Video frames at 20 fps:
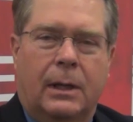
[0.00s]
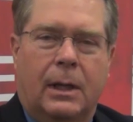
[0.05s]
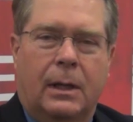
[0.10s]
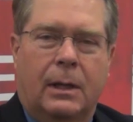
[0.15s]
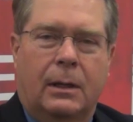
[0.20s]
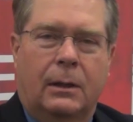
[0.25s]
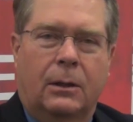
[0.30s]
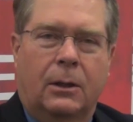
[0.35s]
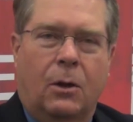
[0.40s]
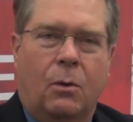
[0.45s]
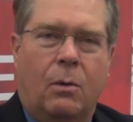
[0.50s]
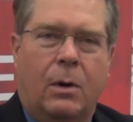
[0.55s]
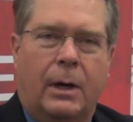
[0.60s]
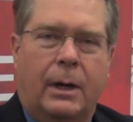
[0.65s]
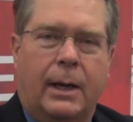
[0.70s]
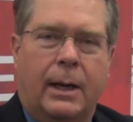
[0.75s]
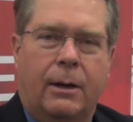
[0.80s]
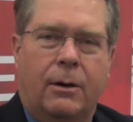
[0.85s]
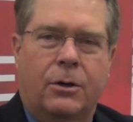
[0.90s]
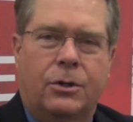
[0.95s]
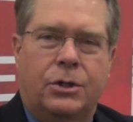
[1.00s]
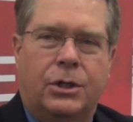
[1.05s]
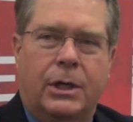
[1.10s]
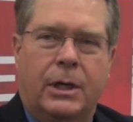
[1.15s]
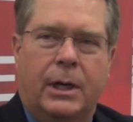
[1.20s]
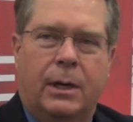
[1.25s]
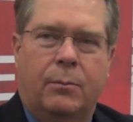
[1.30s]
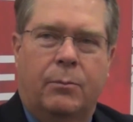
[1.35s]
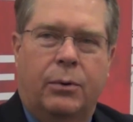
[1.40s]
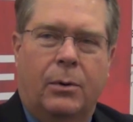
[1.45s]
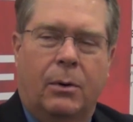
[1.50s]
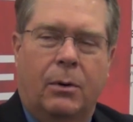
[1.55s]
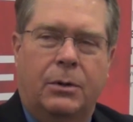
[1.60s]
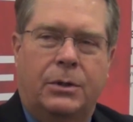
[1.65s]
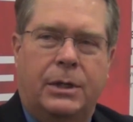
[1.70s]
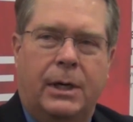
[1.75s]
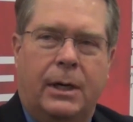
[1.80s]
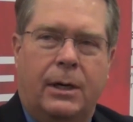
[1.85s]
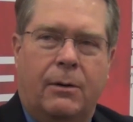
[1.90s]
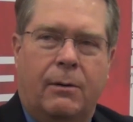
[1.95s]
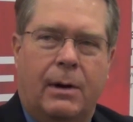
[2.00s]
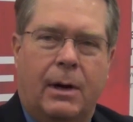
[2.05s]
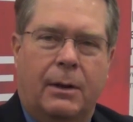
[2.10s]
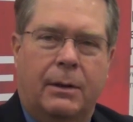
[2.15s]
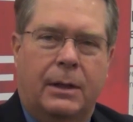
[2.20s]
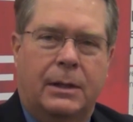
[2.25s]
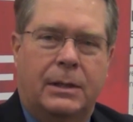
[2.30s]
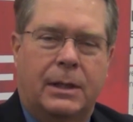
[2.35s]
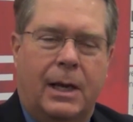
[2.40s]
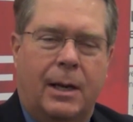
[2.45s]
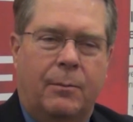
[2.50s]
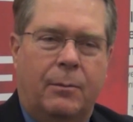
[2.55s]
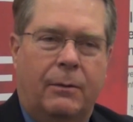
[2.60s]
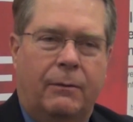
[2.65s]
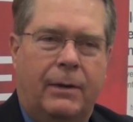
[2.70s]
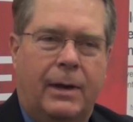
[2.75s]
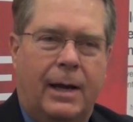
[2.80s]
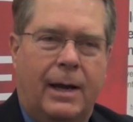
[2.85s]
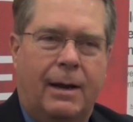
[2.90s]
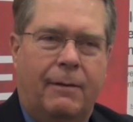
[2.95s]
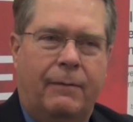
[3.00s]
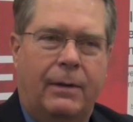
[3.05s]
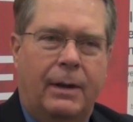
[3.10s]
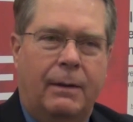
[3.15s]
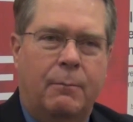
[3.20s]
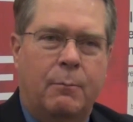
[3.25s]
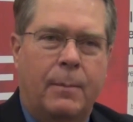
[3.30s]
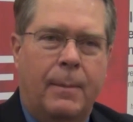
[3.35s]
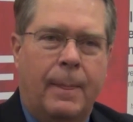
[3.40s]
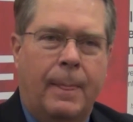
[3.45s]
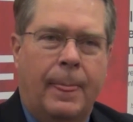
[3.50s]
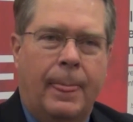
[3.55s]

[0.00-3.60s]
uh, low on energy and protein around the time of calving.